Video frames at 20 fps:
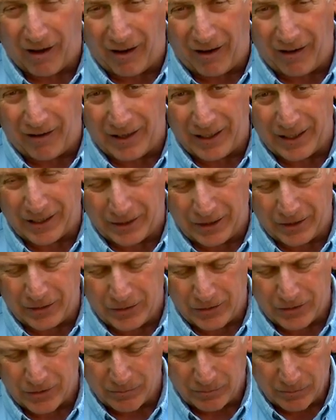I
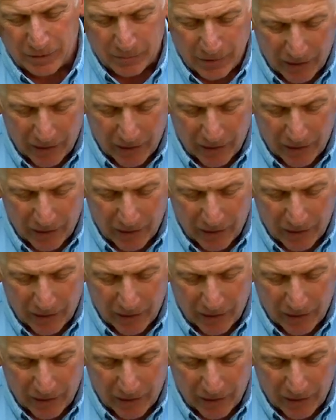use my